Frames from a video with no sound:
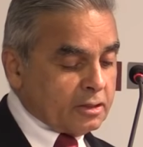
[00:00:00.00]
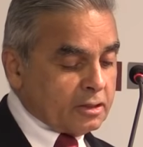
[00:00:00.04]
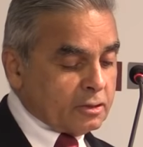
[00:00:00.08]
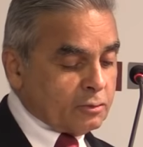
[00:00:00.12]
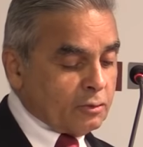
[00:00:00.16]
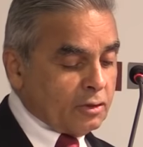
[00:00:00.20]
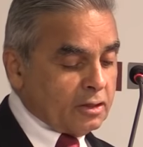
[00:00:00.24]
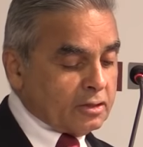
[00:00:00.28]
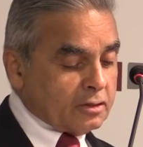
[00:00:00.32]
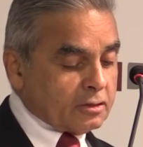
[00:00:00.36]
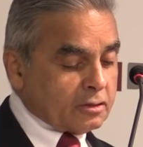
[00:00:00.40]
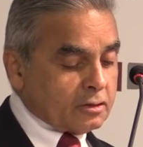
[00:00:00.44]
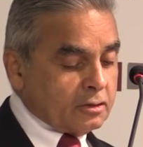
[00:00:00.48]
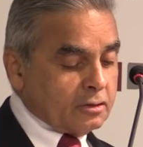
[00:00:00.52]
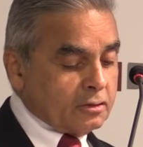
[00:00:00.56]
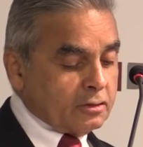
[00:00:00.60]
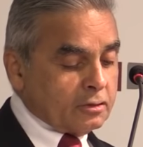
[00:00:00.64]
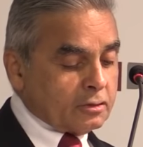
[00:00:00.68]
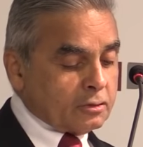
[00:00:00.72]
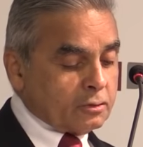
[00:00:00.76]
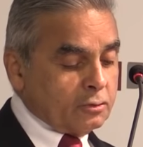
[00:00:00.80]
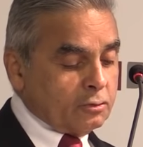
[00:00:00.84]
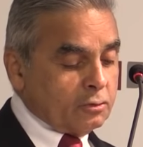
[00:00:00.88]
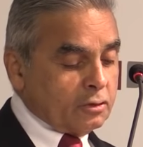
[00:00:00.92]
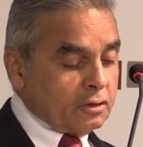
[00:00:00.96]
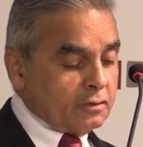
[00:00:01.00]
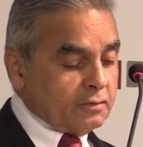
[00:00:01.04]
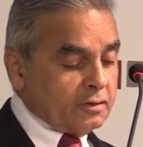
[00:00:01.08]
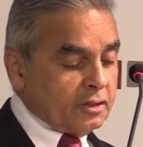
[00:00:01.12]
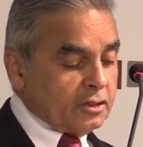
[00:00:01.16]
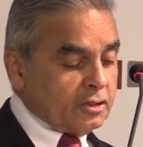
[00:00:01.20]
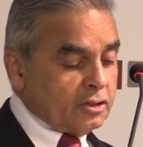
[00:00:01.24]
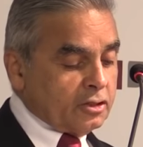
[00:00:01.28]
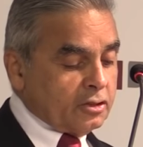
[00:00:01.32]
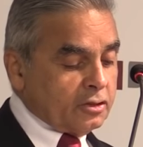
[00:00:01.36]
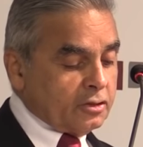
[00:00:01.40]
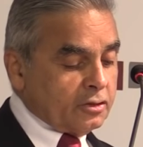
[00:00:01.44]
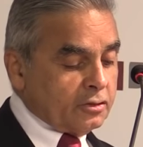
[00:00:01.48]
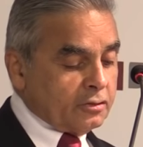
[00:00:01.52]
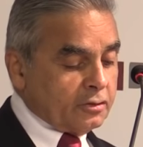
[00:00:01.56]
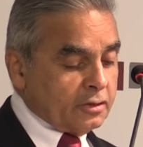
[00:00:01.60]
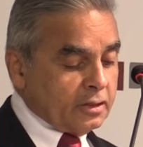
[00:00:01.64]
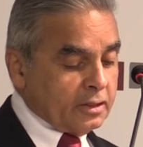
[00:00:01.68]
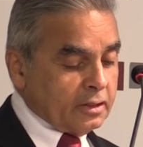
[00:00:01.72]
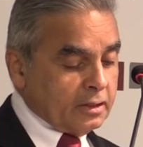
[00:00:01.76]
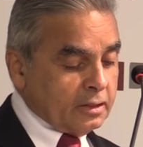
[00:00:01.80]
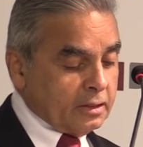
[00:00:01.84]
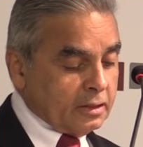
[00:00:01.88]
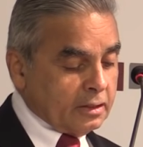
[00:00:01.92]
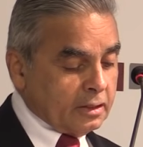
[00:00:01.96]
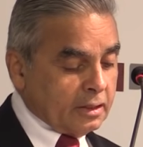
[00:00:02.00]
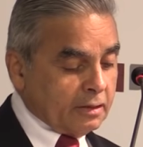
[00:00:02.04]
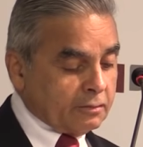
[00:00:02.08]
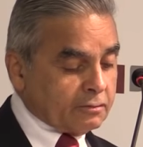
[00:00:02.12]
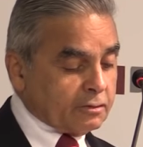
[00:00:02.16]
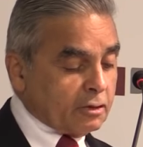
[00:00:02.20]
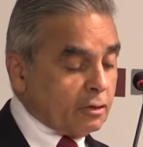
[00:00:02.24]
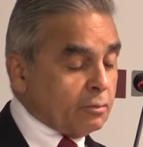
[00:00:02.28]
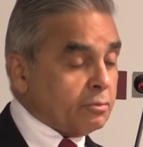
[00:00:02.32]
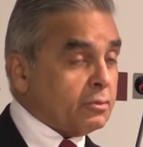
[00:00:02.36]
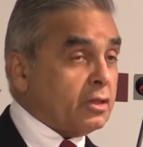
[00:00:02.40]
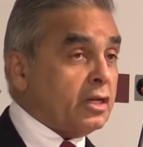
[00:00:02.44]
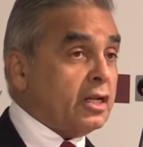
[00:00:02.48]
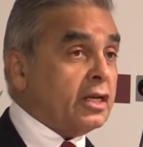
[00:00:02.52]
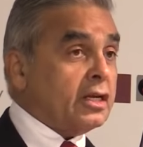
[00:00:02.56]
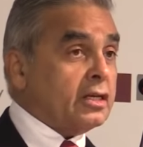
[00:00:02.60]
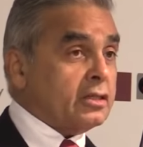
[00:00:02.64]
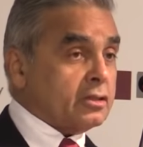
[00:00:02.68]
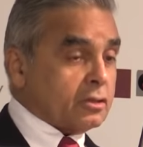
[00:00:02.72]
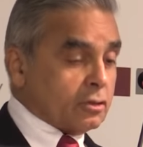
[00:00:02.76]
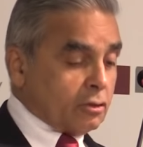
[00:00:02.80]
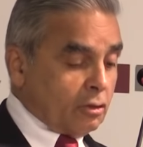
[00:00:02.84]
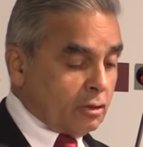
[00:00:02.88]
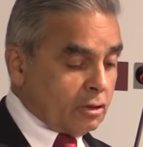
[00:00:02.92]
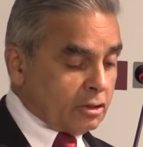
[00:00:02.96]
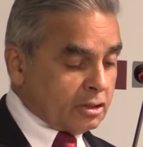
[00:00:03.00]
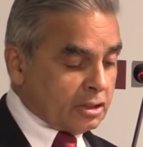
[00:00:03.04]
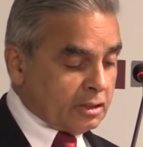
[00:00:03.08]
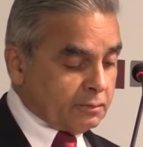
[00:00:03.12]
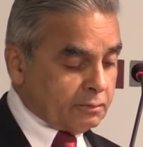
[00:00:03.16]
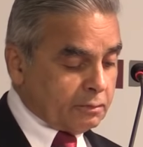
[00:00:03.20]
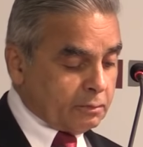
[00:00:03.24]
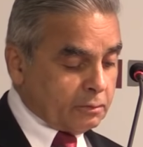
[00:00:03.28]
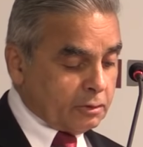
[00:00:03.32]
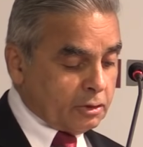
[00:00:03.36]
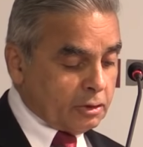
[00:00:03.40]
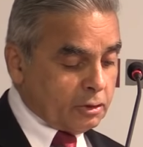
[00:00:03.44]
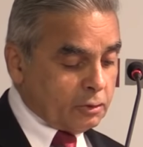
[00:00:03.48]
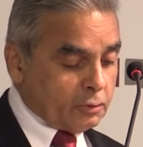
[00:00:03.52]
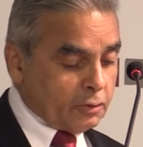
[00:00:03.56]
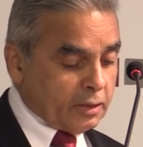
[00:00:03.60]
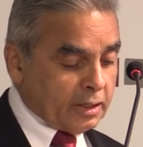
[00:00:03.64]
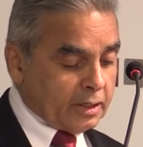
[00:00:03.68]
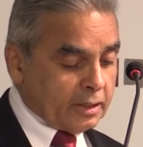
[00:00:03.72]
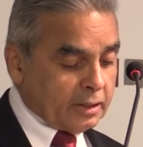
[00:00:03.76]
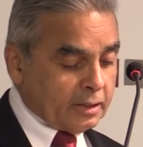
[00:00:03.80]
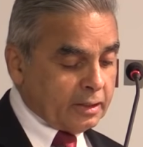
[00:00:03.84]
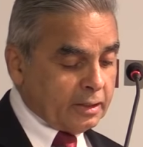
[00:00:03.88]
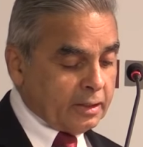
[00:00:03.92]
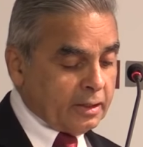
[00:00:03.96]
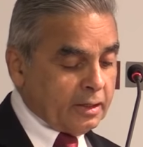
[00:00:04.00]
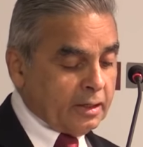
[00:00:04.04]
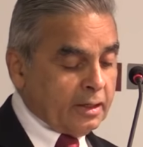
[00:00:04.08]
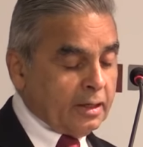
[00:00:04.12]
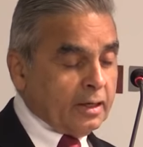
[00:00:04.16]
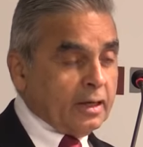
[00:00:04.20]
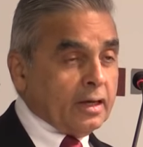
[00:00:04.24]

Swanson School of Engineering, after obtaining a scholarship from the UN.